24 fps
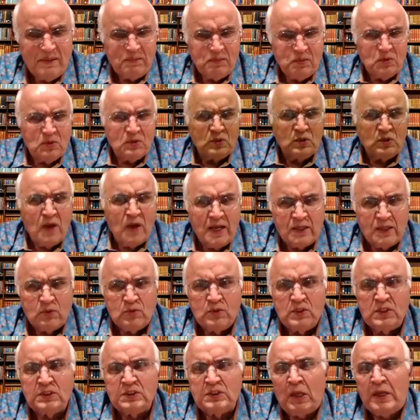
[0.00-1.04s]
you go and do the
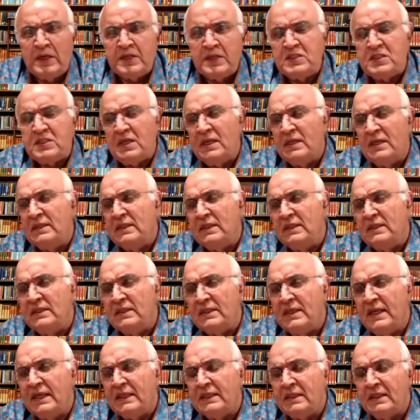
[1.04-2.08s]
search on the
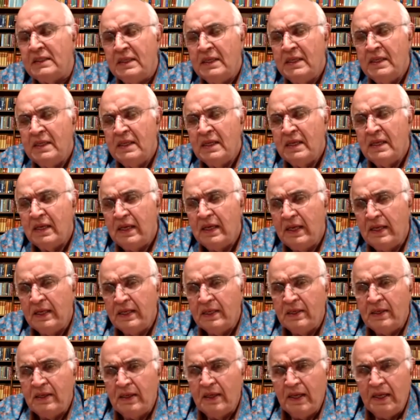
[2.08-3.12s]
internet,
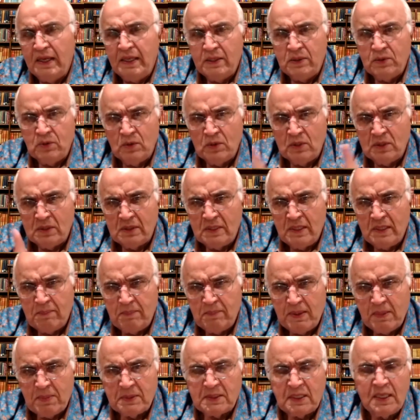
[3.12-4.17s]
I wrote a
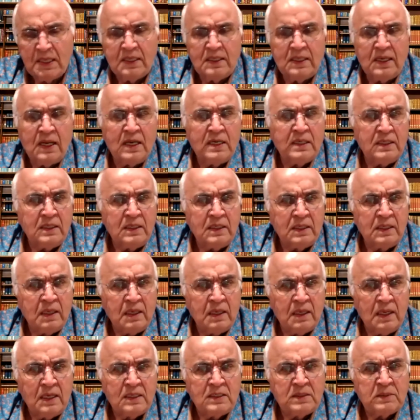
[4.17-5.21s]
paper called
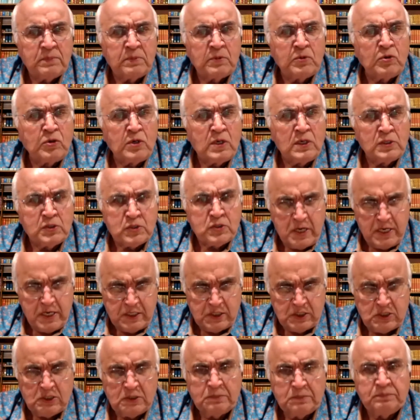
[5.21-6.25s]
Entrepreneurial
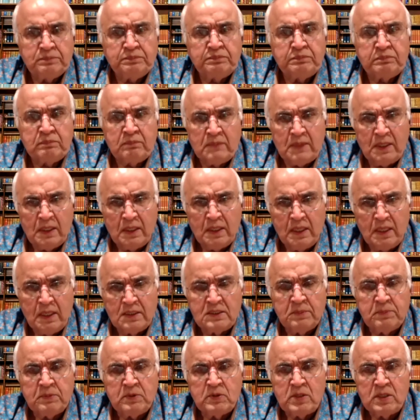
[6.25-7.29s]
Traits.
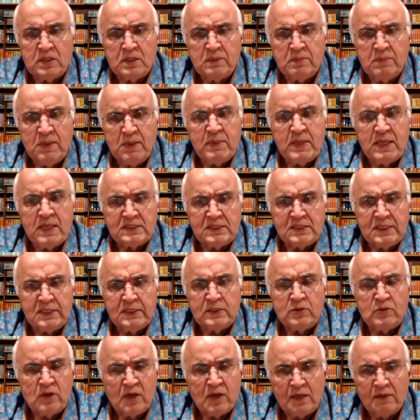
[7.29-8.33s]
Maybe I'll send it to
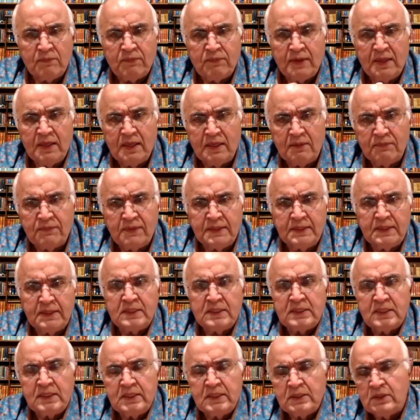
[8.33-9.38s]
you. I'll find it and
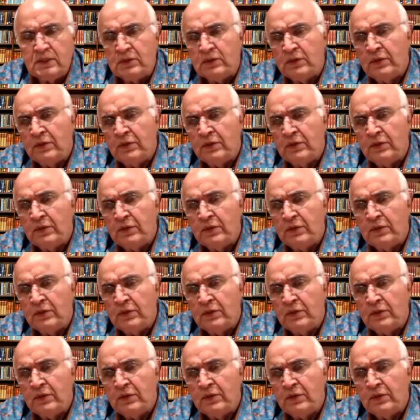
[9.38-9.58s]
send it to you.